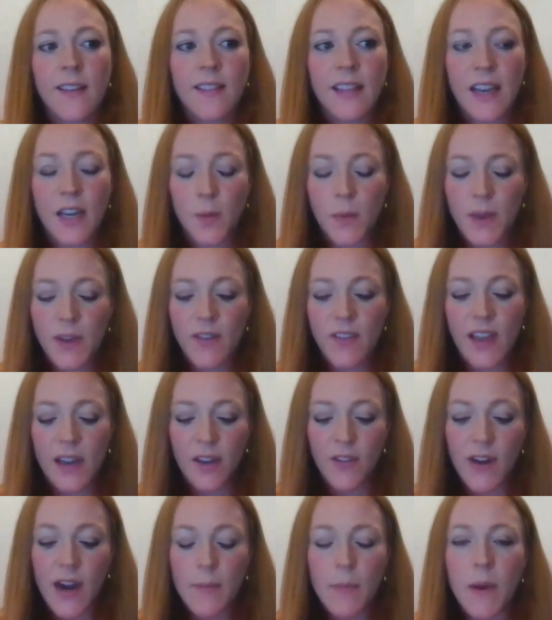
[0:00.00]

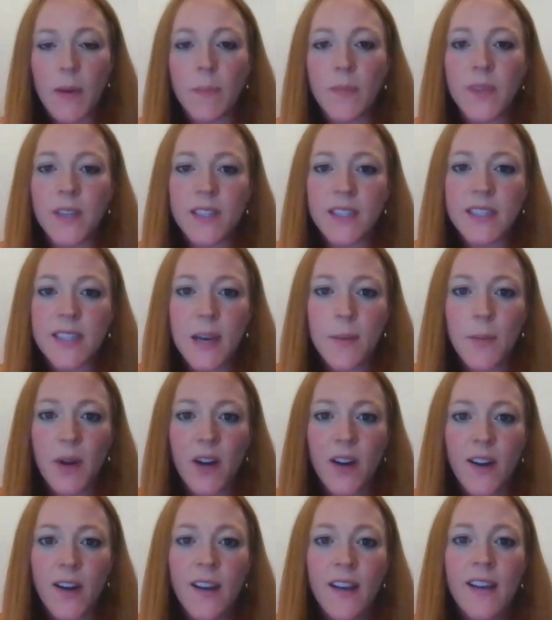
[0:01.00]
that'll wrap up this
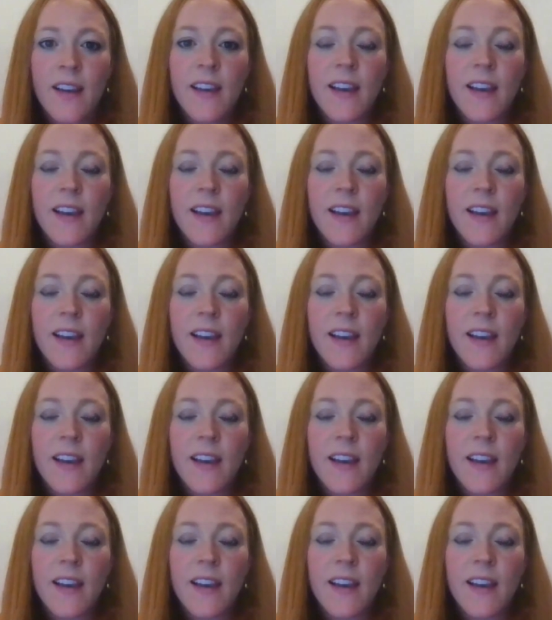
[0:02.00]
summer,